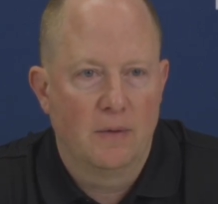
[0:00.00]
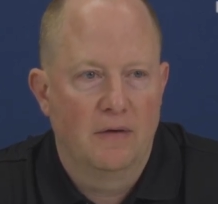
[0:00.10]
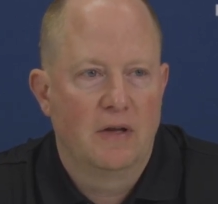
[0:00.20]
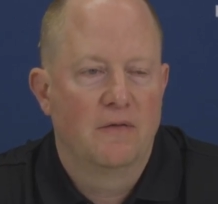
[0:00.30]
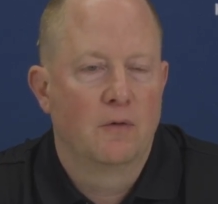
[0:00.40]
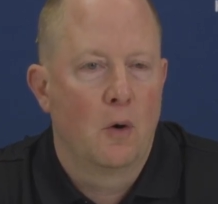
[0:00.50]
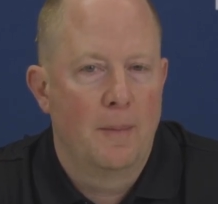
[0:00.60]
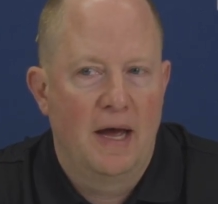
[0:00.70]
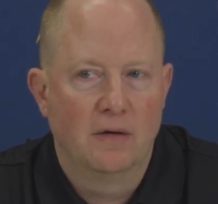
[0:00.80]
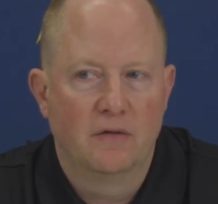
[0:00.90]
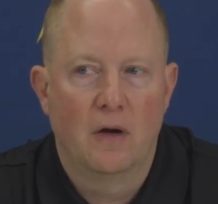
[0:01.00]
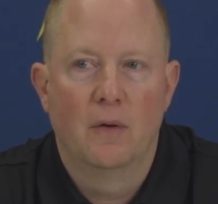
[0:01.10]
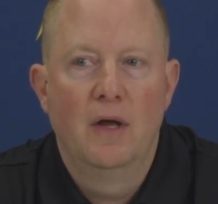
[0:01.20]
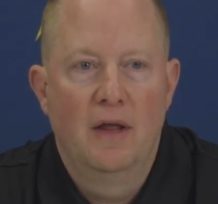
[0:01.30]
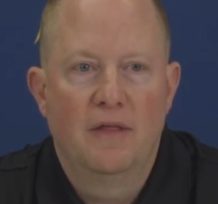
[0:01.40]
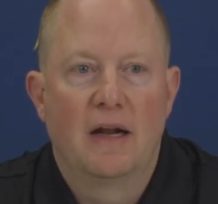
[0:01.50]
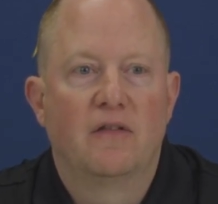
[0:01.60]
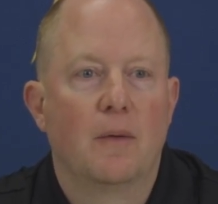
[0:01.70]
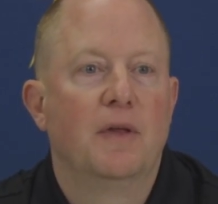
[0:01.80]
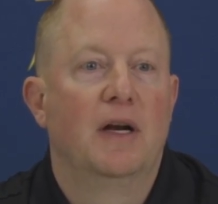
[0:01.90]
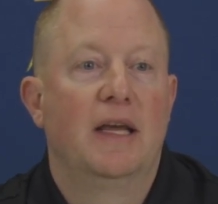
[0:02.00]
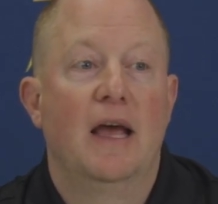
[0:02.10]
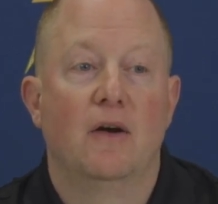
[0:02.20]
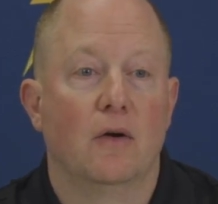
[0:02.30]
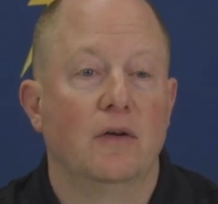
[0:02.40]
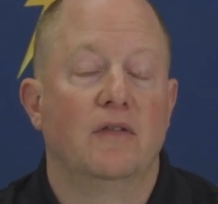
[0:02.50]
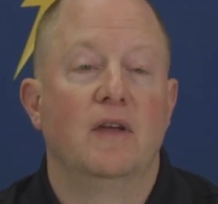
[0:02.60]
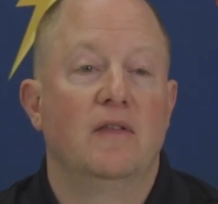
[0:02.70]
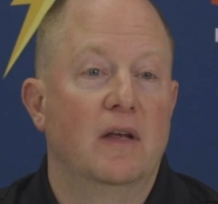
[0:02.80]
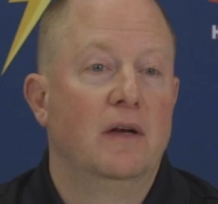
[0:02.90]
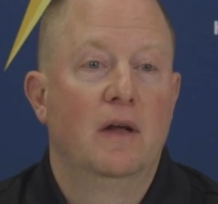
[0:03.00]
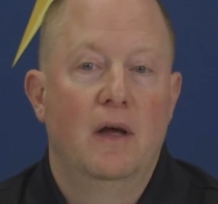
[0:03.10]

We have that floor balance. So that's something again early season.